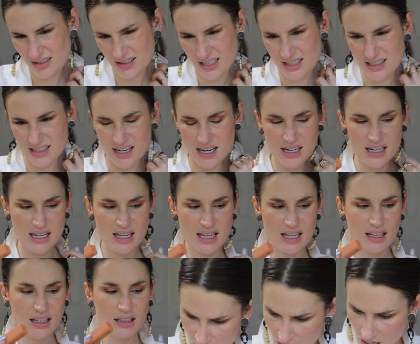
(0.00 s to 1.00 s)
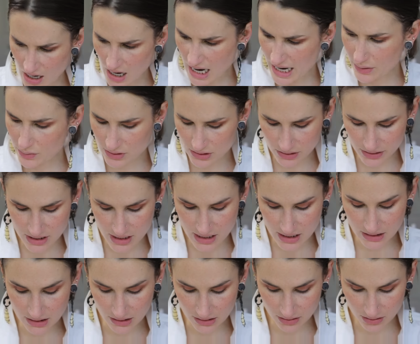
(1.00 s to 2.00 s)
that's kind of it. I was looking
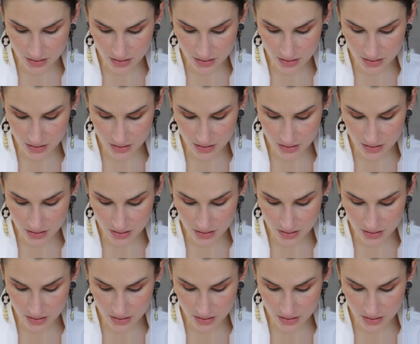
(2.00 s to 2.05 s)
at the,